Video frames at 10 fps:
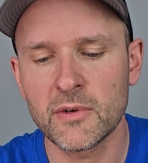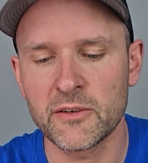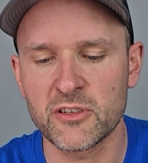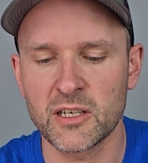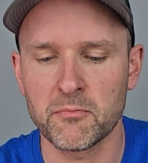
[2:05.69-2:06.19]

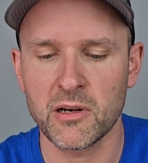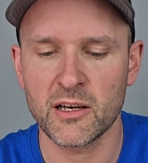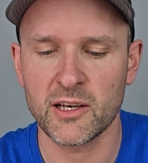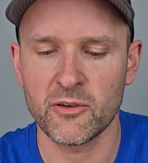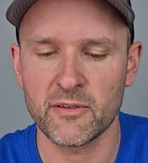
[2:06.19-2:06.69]
I'm just going to
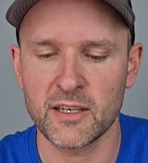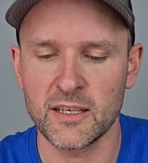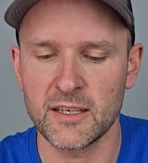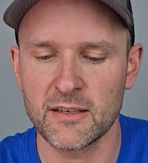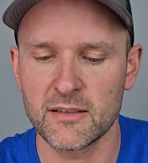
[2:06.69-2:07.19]
pluck out
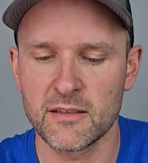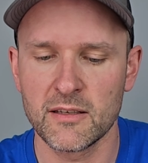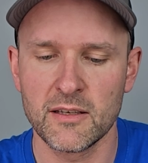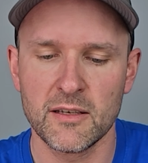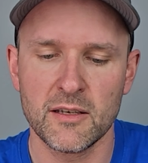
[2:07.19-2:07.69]
the
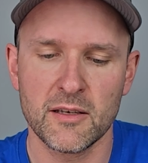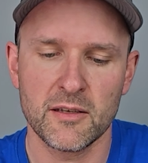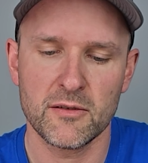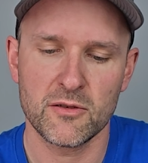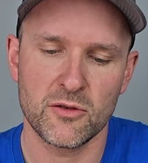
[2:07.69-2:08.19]

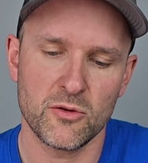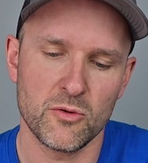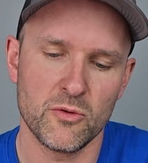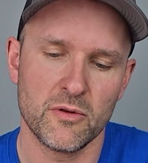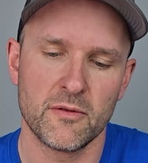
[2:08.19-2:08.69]

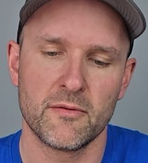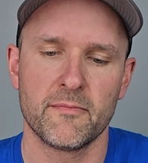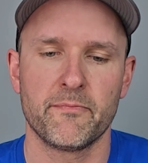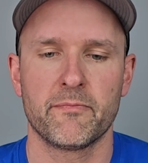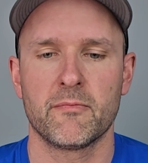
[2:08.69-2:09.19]
two
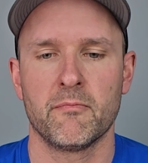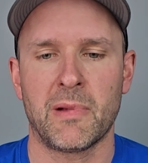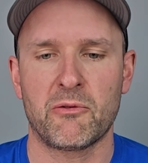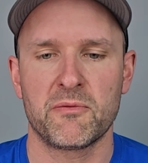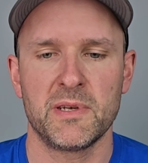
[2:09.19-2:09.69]

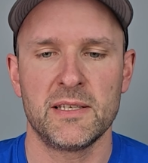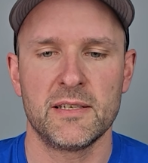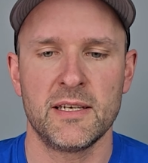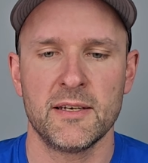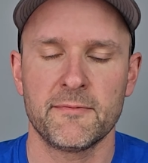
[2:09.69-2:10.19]

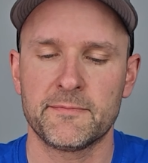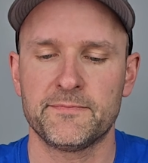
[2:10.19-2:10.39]
mouthpieces here.